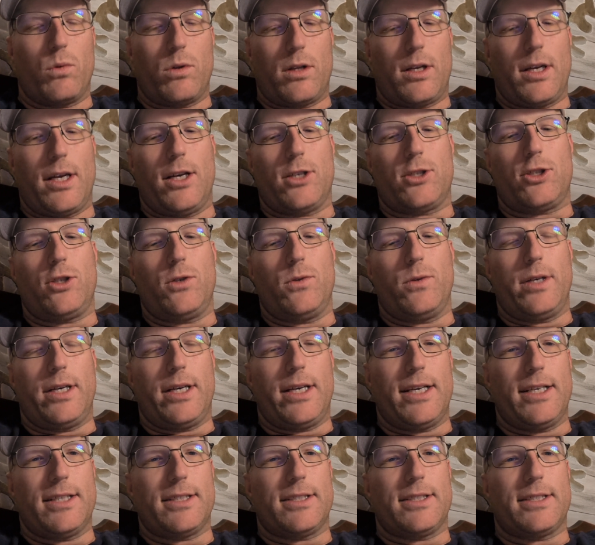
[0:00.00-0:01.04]
the issue
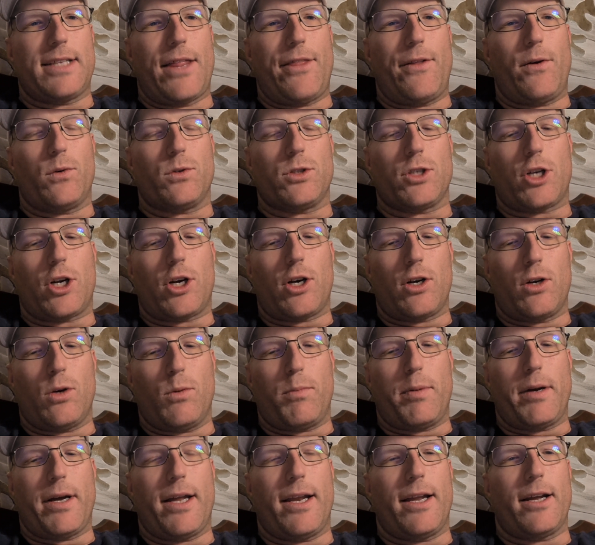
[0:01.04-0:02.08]
is that there was a kernel
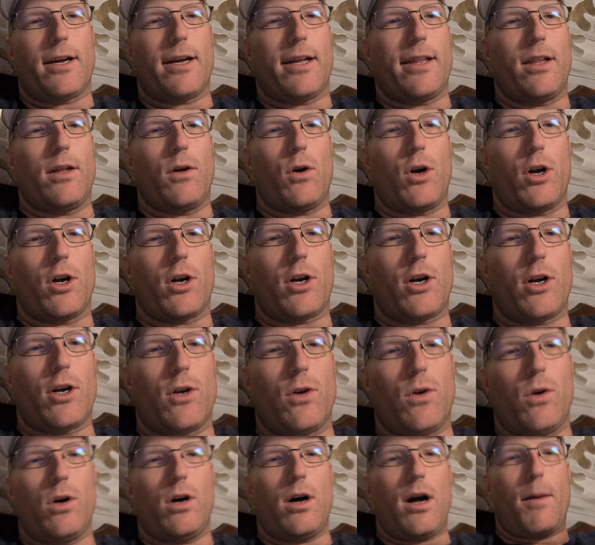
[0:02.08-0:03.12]
panic in the or
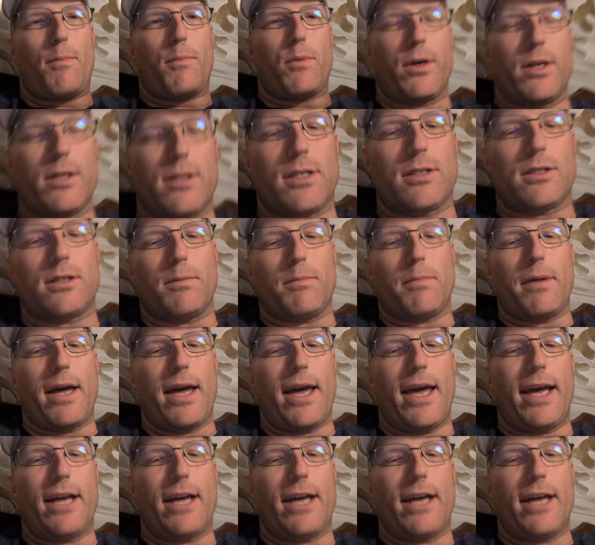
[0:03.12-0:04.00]
kernel operating system